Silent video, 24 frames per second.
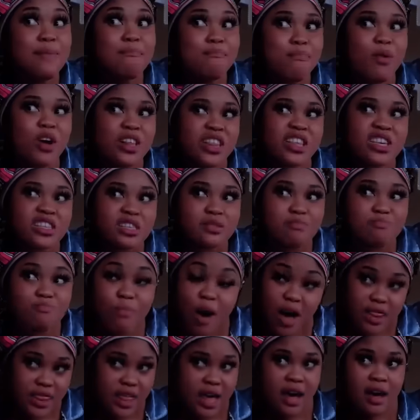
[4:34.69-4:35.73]
anybody's
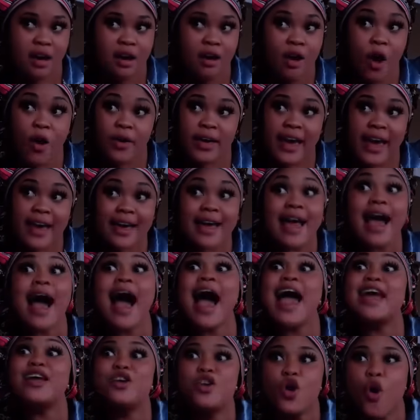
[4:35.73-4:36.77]
mother. Okay?
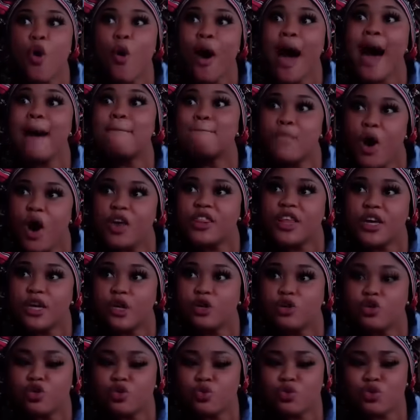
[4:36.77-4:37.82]
I know her more than
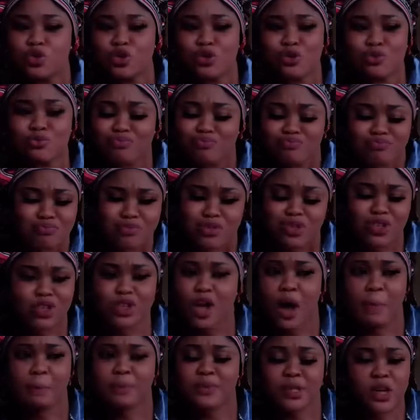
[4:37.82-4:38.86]
you do. So
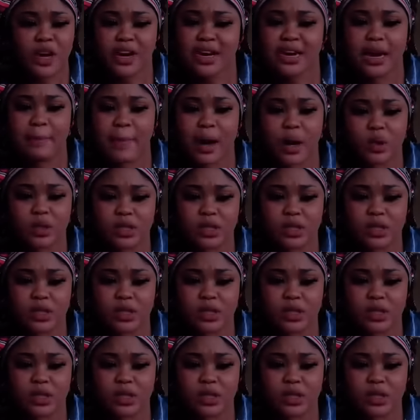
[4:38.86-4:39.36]
stop talking